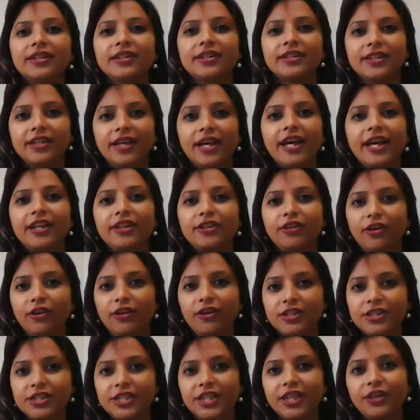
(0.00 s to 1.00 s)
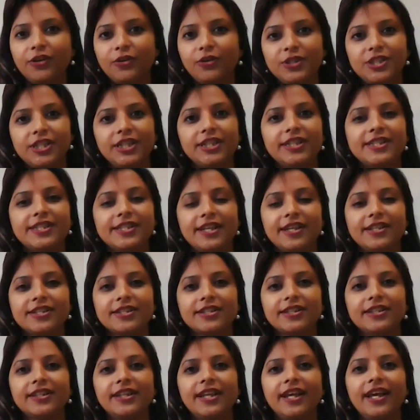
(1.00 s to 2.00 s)
the anthology coaching
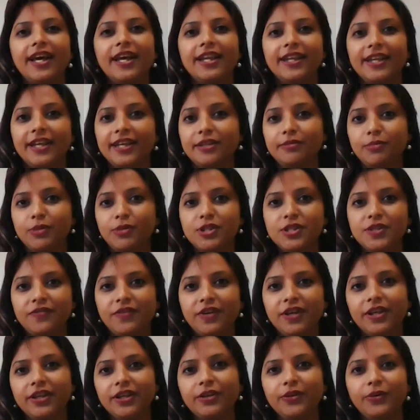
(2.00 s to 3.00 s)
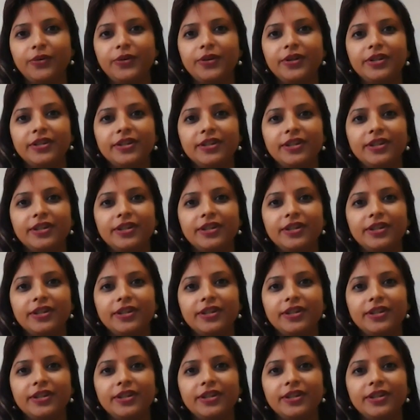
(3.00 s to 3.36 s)
session at Atmosphere Core.